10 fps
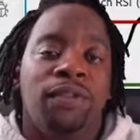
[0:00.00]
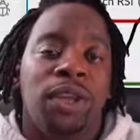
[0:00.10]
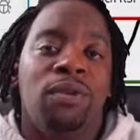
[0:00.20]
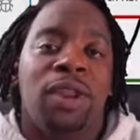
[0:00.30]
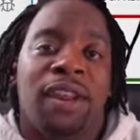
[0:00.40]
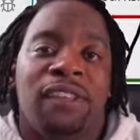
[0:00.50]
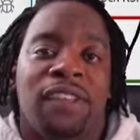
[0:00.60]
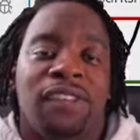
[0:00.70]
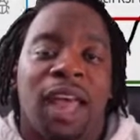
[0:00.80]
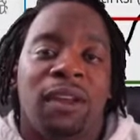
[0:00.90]
for the United
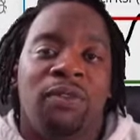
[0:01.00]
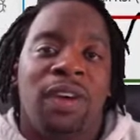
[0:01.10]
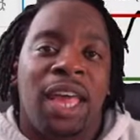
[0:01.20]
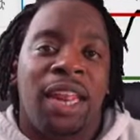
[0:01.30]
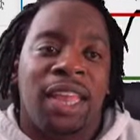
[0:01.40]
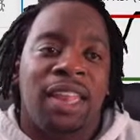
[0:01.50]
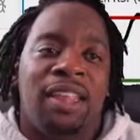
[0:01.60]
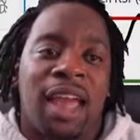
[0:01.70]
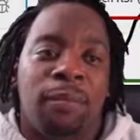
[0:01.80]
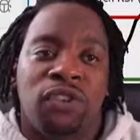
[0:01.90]
States dollar finding any
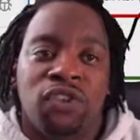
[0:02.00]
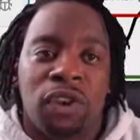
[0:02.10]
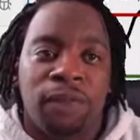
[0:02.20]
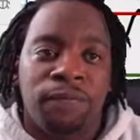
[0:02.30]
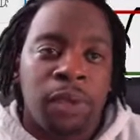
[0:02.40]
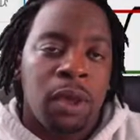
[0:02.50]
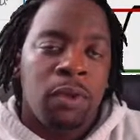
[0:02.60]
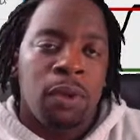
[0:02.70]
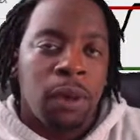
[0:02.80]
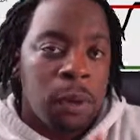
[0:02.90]
type of strength.
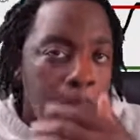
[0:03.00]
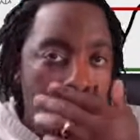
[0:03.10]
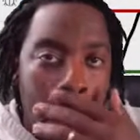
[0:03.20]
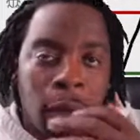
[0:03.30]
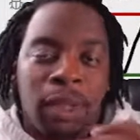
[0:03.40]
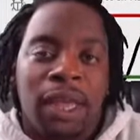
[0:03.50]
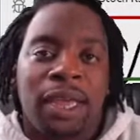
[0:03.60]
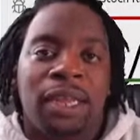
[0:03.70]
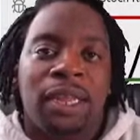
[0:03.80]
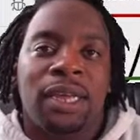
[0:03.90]
Well, if we take
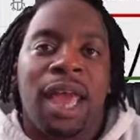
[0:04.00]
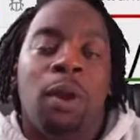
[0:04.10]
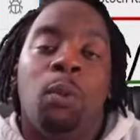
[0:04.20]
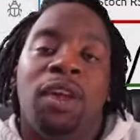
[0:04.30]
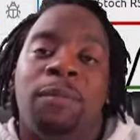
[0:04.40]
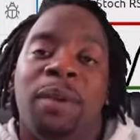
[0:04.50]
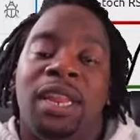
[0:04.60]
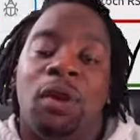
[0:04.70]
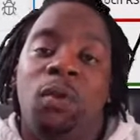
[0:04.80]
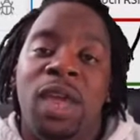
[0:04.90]
a look at what's been
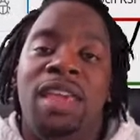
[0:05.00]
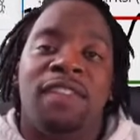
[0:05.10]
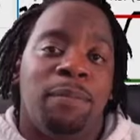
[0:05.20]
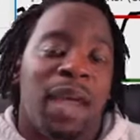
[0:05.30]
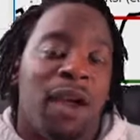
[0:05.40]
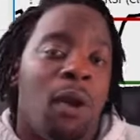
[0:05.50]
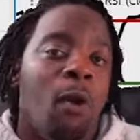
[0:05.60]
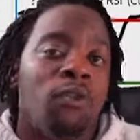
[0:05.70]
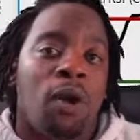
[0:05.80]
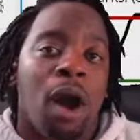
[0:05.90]
the weakest pair
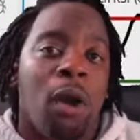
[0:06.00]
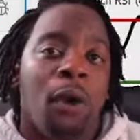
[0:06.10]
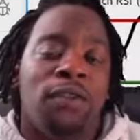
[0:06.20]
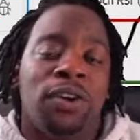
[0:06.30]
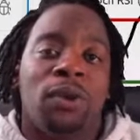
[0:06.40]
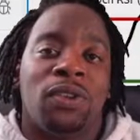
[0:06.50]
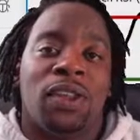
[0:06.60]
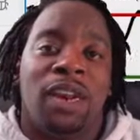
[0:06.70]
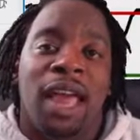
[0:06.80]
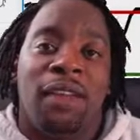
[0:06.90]
overall over the course of
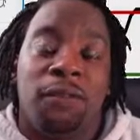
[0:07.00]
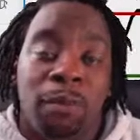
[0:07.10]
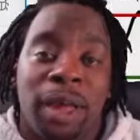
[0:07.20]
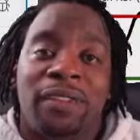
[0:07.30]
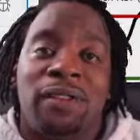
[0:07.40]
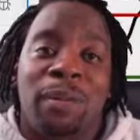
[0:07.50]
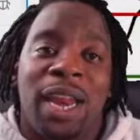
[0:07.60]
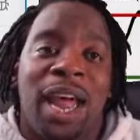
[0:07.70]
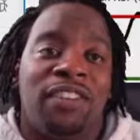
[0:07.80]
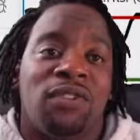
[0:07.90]
the last few months, it's been the
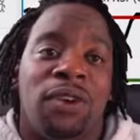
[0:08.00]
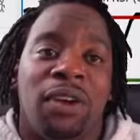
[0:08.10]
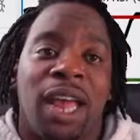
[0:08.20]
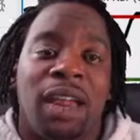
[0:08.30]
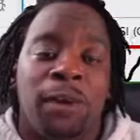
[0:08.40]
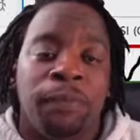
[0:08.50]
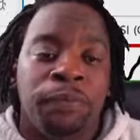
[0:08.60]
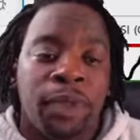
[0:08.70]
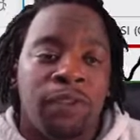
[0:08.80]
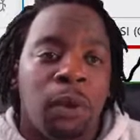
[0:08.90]
Australian dollar.
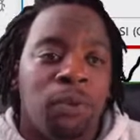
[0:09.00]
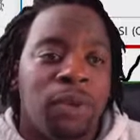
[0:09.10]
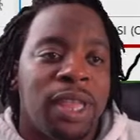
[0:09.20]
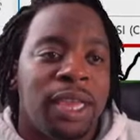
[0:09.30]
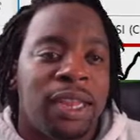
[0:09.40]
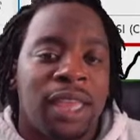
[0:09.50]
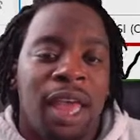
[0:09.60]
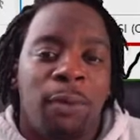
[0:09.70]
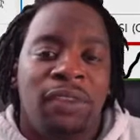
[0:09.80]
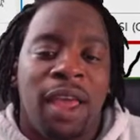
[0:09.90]
So when we take a look
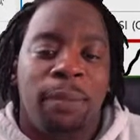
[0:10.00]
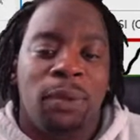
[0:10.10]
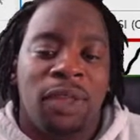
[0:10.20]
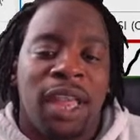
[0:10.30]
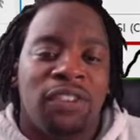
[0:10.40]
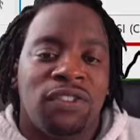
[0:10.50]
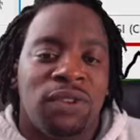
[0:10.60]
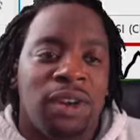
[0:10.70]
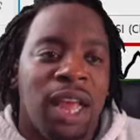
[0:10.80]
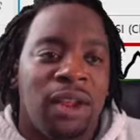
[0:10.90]
at what's happening with the
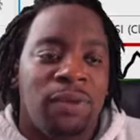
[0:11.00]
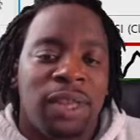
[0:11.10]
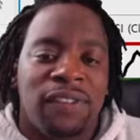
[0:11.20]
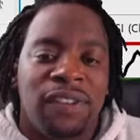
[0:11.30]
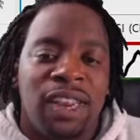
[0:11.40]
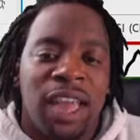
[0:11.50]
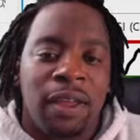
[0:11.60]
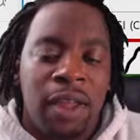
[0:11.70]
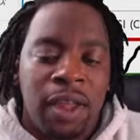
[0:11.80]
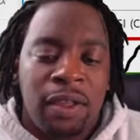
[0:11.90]
Australian dollar, we can see that
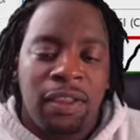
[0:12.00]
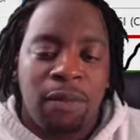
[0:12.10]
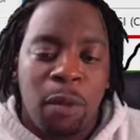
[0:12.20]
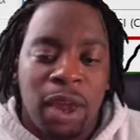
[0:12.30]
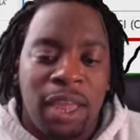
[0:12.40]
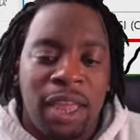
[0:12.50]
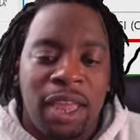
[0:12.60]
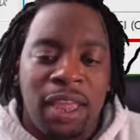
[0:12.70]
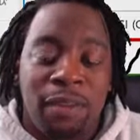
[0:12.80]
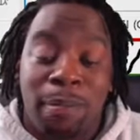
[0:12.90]
this market
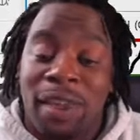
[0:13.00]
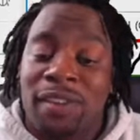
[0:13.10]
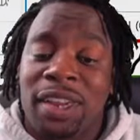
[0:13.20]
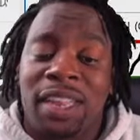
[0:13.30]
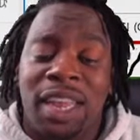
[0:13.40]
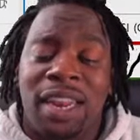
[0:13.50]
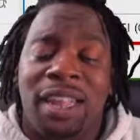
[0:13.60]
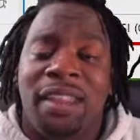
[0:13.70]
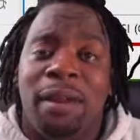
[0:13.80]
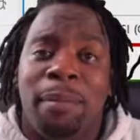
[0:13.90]
is basically getting
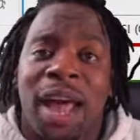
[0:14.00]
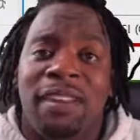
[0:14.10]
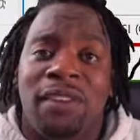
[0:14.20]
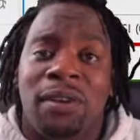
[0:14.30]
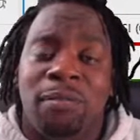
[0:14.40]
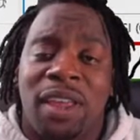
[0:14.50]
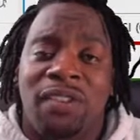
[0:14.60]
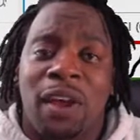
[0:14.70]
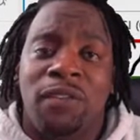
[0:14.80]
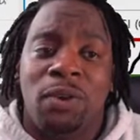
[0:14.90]
into the buy zone based
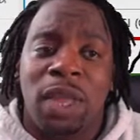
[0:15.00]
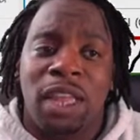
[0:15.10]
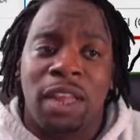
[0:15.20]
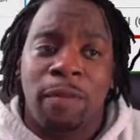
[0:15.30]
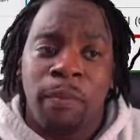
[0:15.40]
off of the weekly,